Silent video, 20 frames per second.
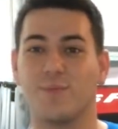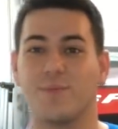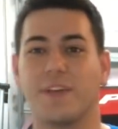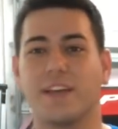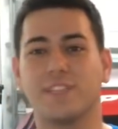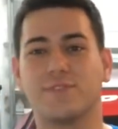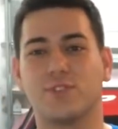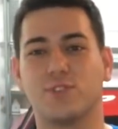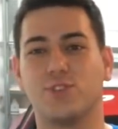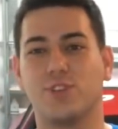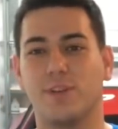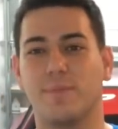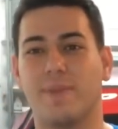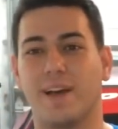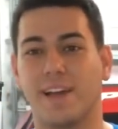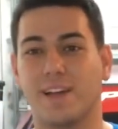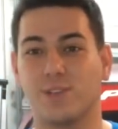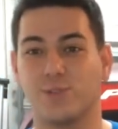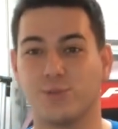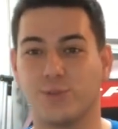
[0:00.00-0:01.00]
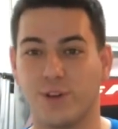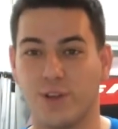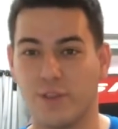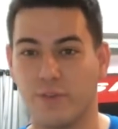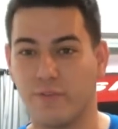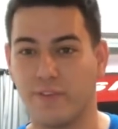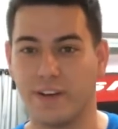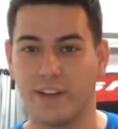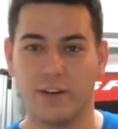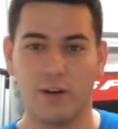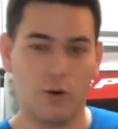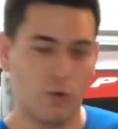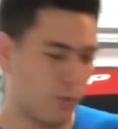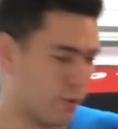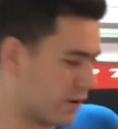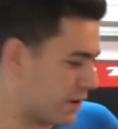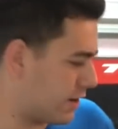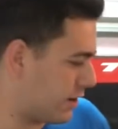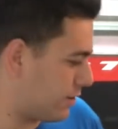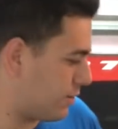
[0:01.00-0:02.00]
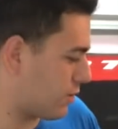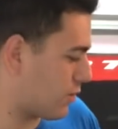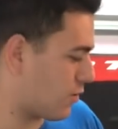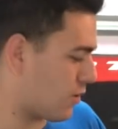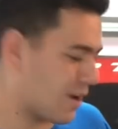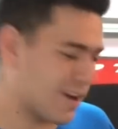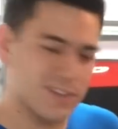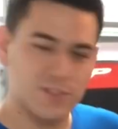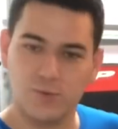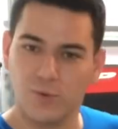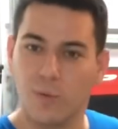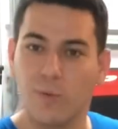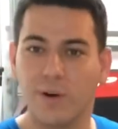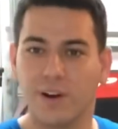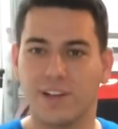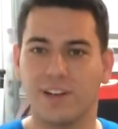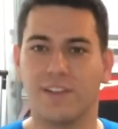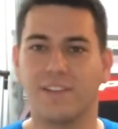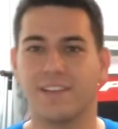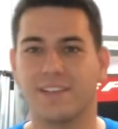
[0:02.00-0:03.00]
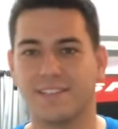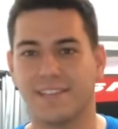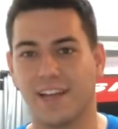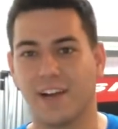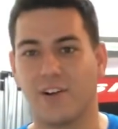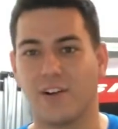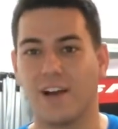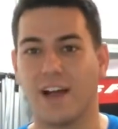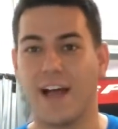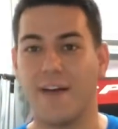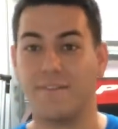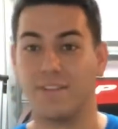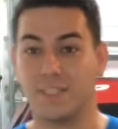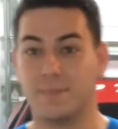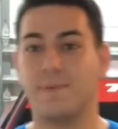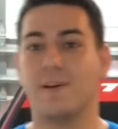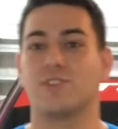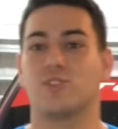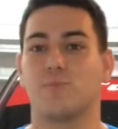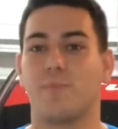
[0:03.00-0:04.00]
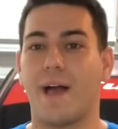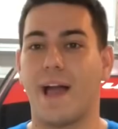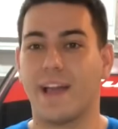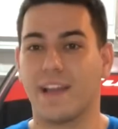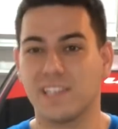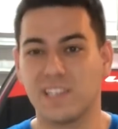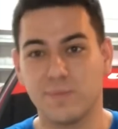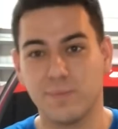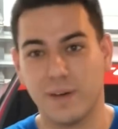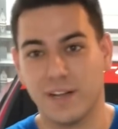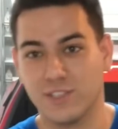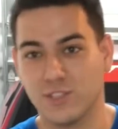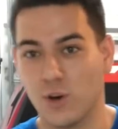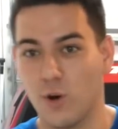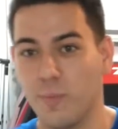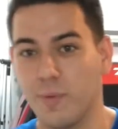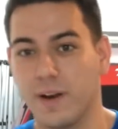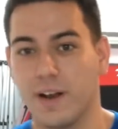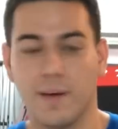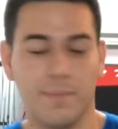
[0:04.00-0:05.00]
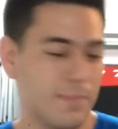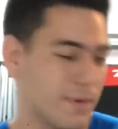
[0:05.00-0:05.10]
Thanks for tuning back into another video. We're here in the garage. We're working on the Integra. I have a special package I'm about to open up.